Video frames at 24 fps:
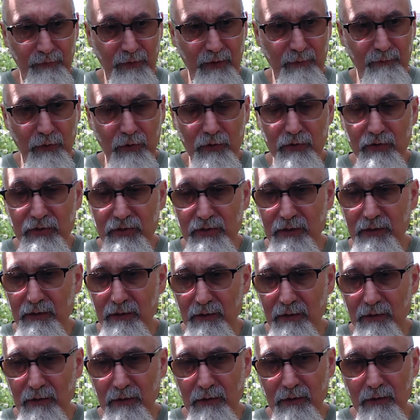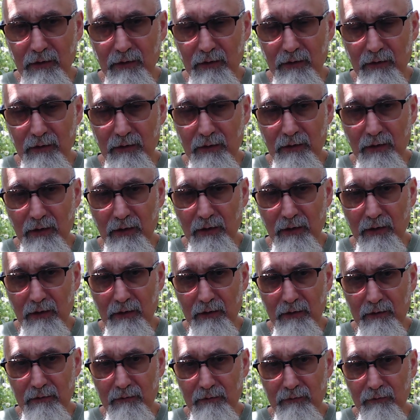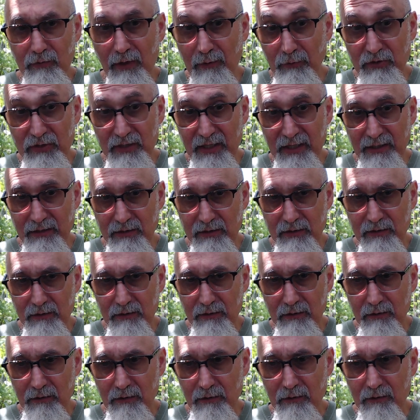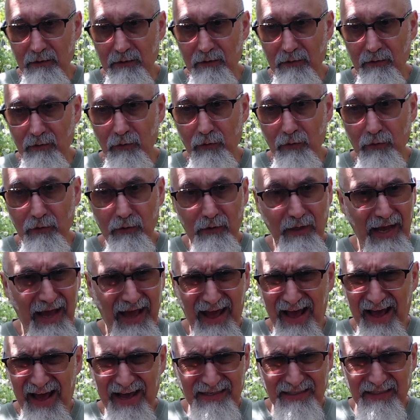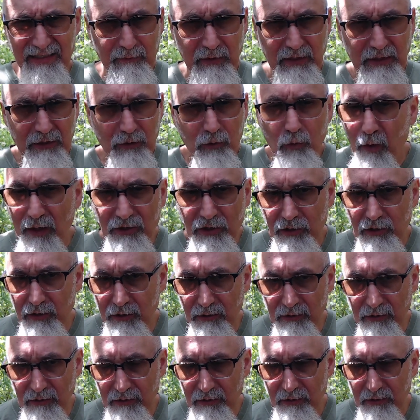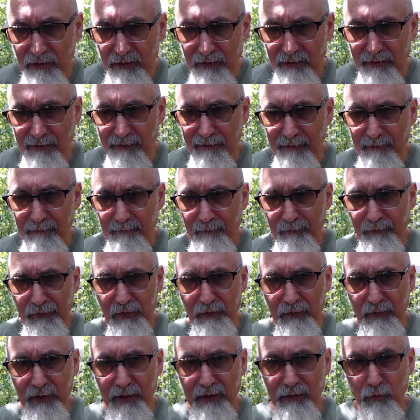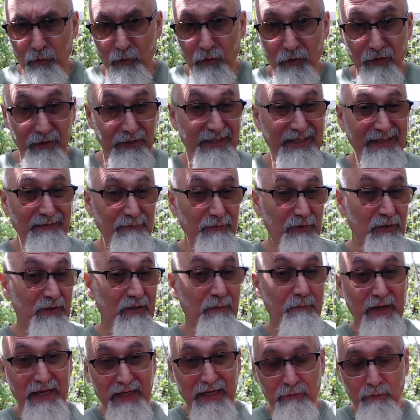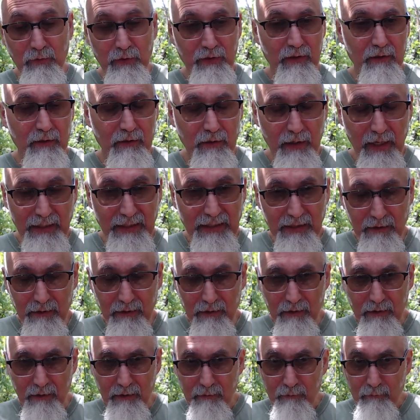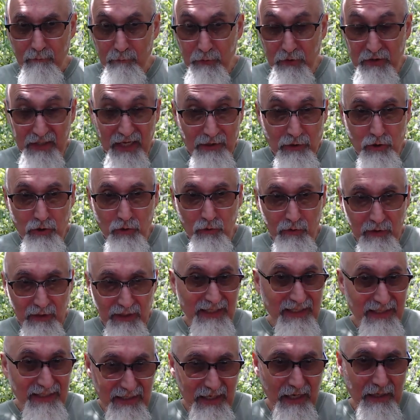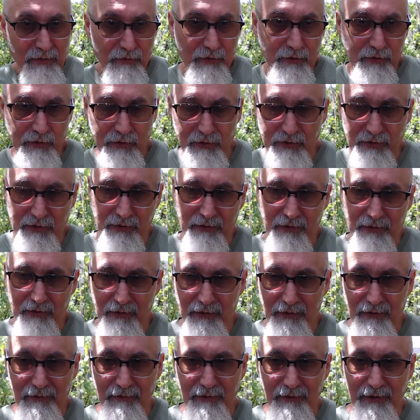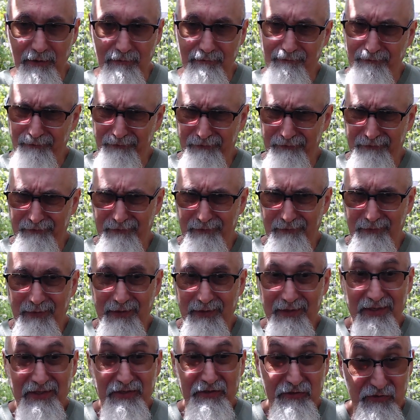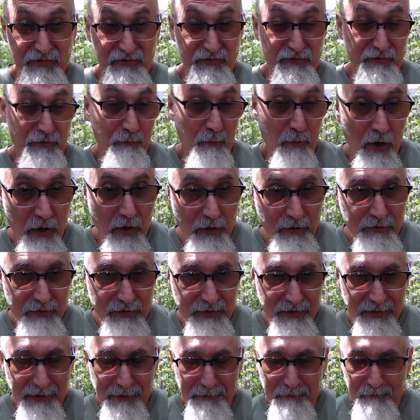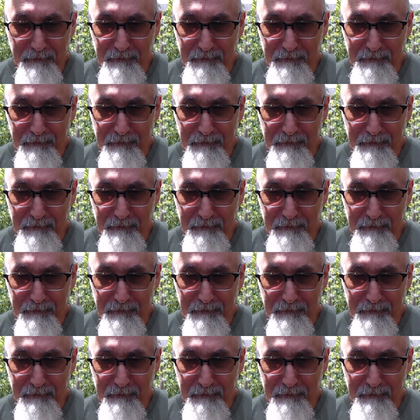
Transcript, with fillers: person uh, represents or ask him any questions right or get him to debate with any potential contenders right this is democracy